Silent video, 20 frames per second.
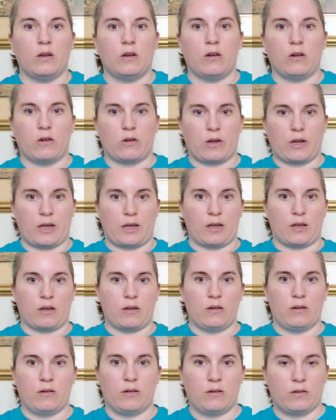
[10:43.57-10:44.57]
Okay,
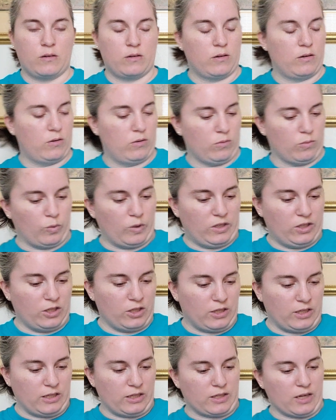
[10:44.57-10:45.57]
Witchy
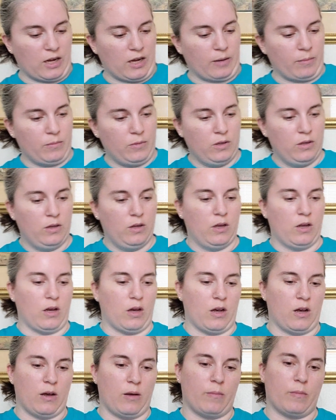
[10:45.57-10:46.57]
Tea Time.
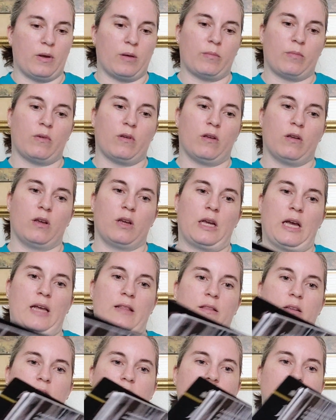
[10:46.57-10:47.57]
I got
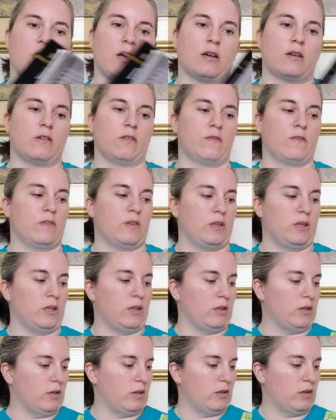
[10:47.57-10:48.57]
this out of
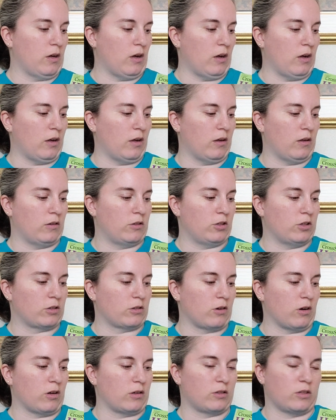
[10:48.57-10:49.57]
the Just
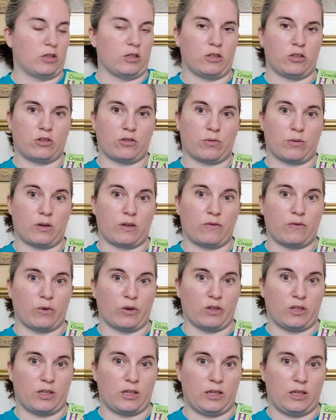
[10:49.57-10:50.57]
Cross Stitch
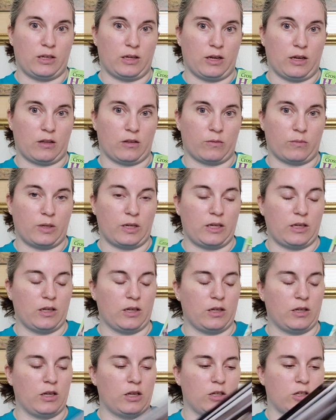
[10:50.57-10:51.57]
2014 Halloween
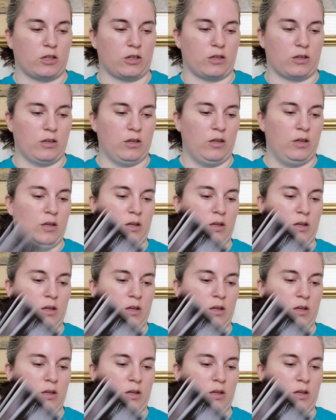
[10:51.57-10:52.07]
edition,